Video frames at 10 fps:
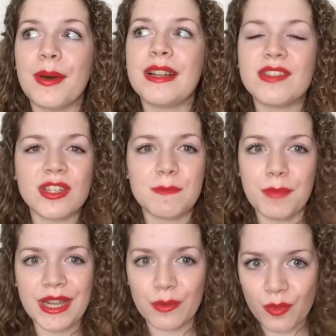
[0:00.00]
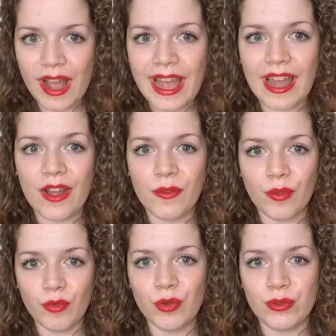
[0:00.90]
but just be aware of
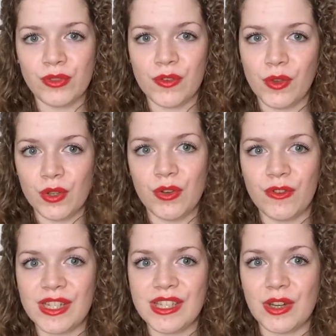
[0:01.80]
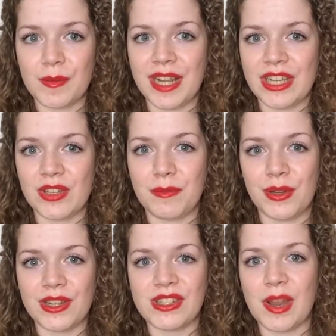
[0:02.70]
the rules of your university accommodation,
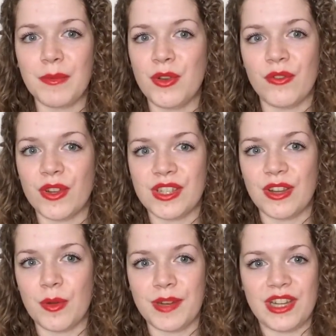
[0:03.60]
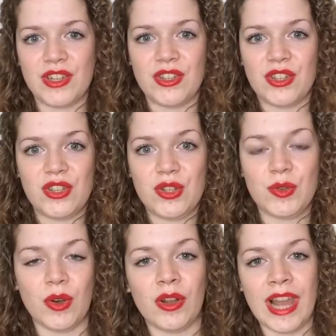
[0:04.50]
because some university accommodations just
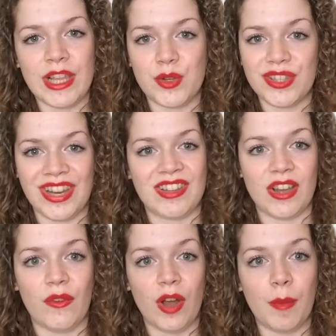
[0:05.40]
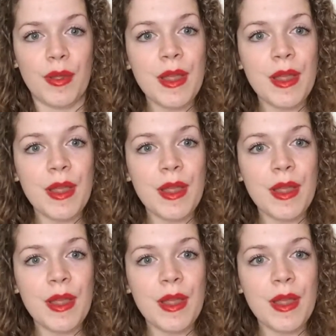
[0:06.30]
do not let you stick stuff up.